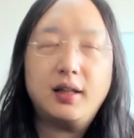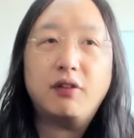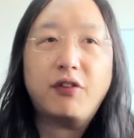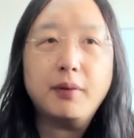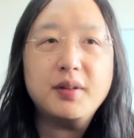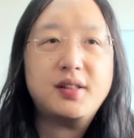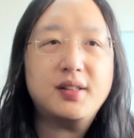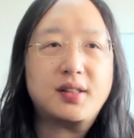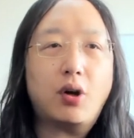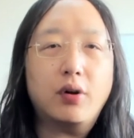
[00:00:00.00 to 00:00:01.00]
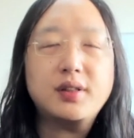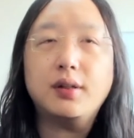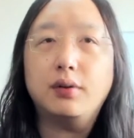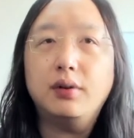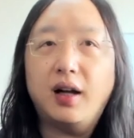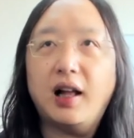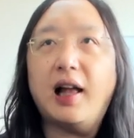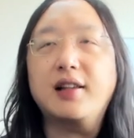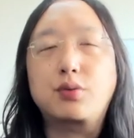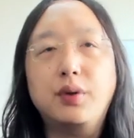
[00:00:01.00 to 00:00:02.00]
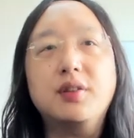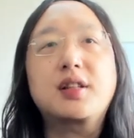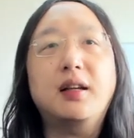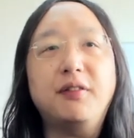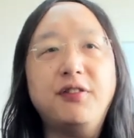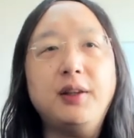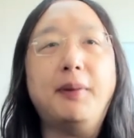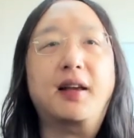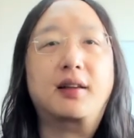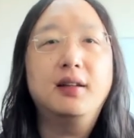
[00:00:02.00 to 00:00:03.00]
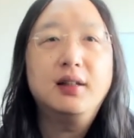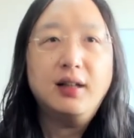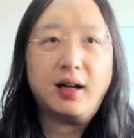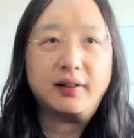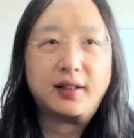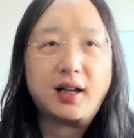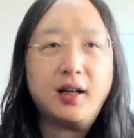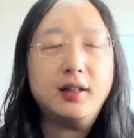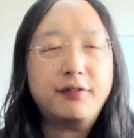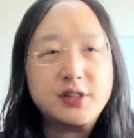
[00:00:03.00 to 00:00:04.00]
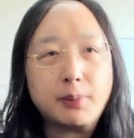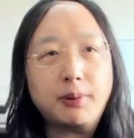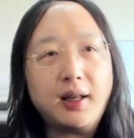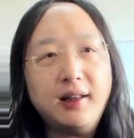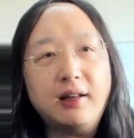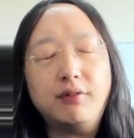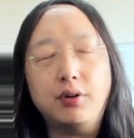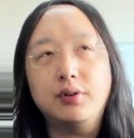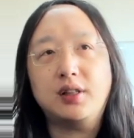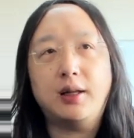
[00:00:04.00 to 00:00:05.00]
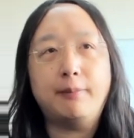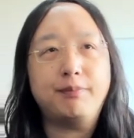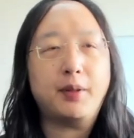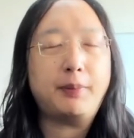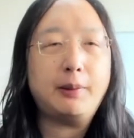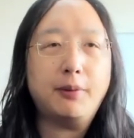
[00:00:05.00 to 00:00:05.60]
And the pharmacist also has real-time feedback on the kind of supply levels and the